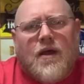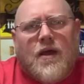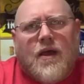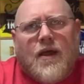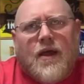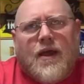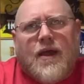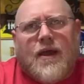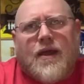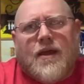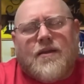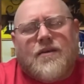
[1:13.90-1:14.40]

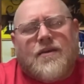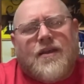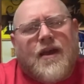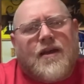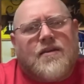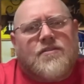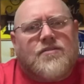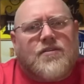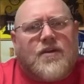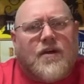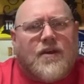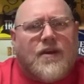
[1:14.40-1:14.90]
And
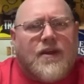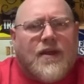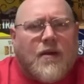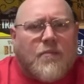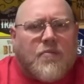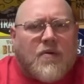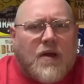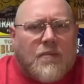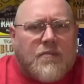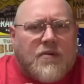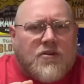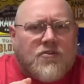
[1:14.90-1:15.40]
next Sunday I'll
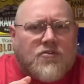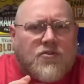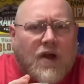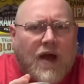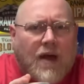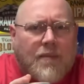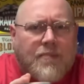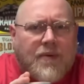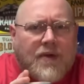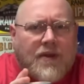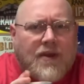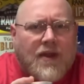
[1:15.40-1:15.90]
probably be
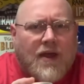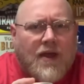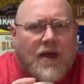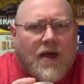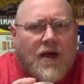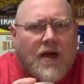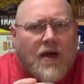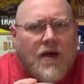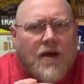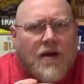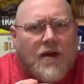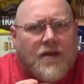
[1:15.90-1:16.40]
dropping
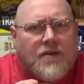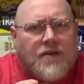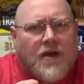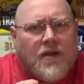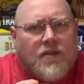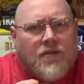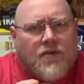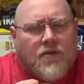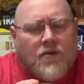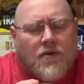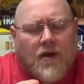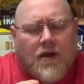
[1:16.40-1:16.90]
uh,
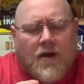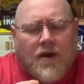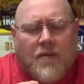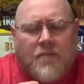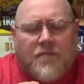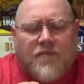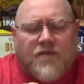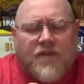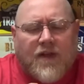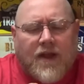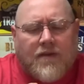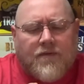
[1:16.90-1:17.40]
another um,
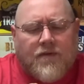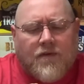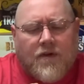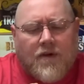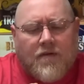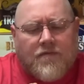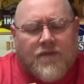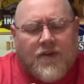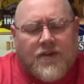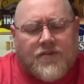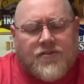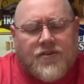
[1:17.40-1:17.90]
flavor
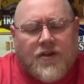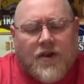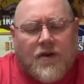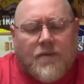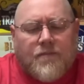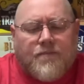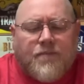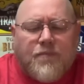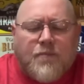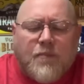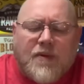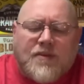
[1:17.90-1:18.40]
of this
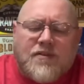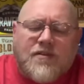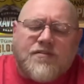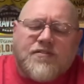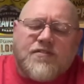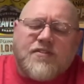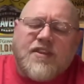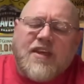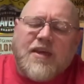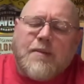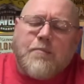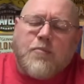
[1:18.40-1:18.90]
here. But this
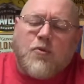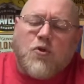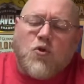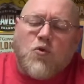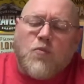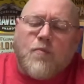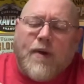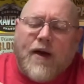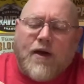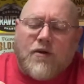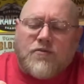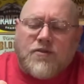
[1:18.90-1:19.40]
is the Blue
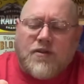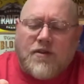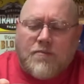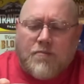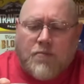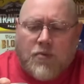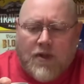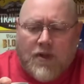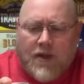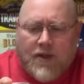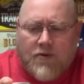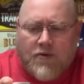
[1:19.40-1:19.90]
Mountain
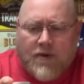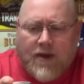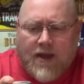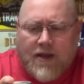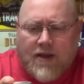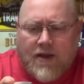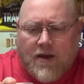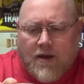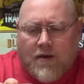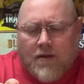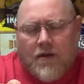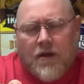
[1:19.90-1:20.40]
Blend right
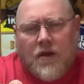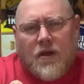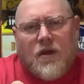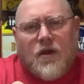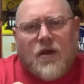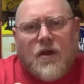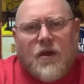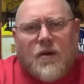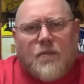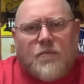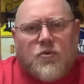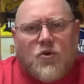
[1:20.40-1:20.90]
here.
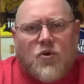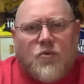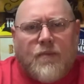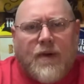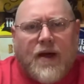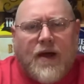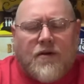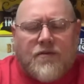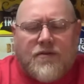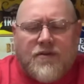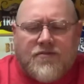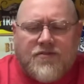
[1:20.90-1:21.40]
Blue
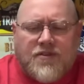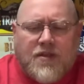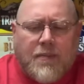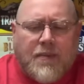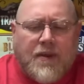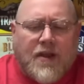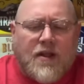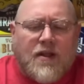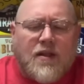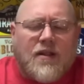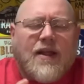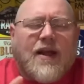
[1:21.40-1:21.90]
Mountain is
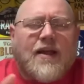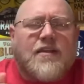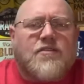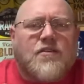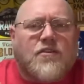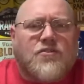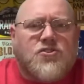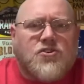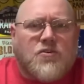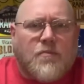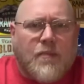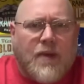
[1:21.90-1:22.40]
typically like the
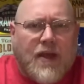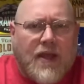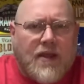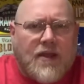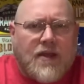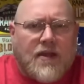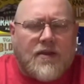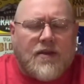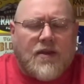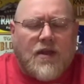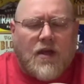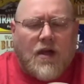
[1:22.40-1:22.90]

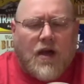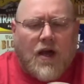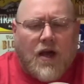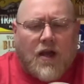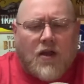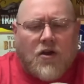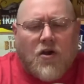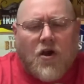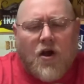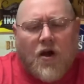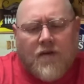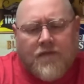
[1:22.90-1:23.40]
Jamaican uh,
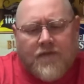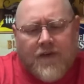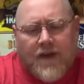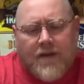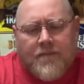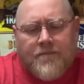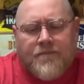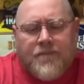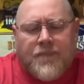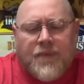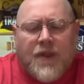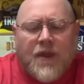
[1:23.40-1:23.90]

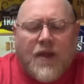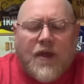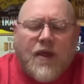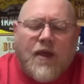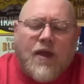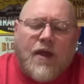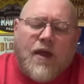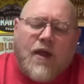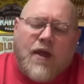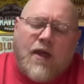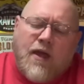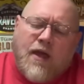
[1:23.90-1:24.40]
coffee.
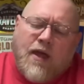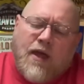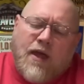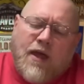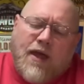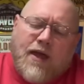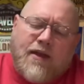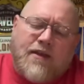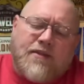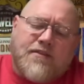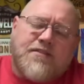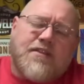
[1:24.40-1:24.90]

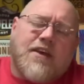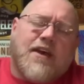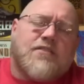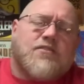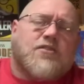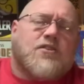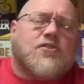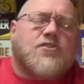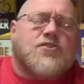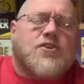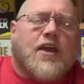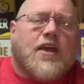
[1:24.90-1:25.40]
And it says
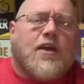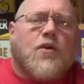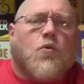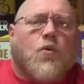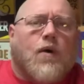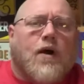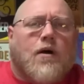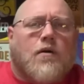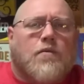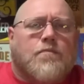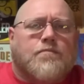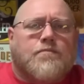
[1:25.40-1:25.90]
shake
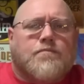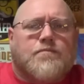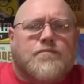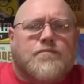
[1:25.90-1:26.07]
well.